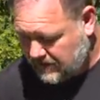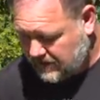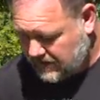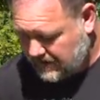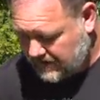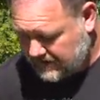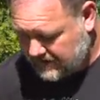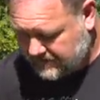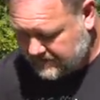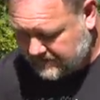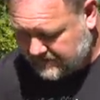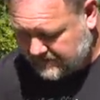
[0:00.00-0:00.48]

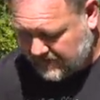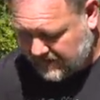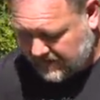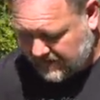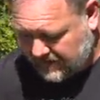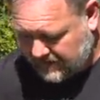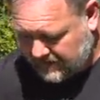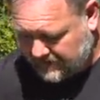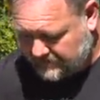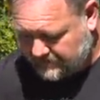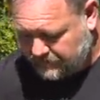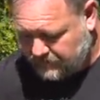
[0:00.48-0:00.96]
is
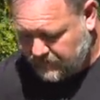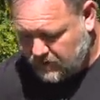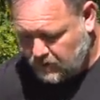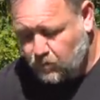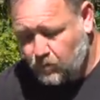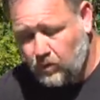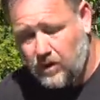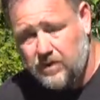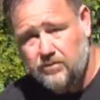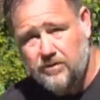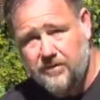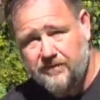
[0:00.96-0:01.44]
a
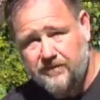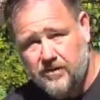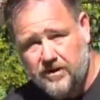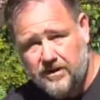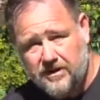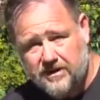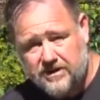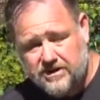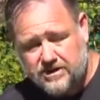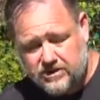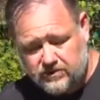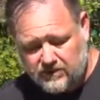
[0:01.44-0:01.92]
one we've got
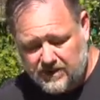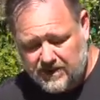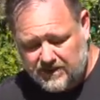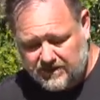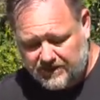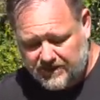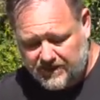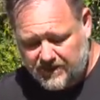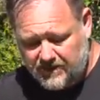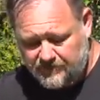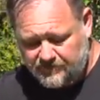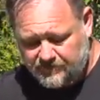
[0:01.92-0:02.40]
in
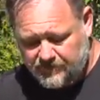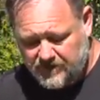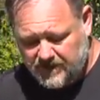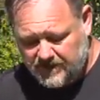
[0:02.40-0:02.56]
Australia.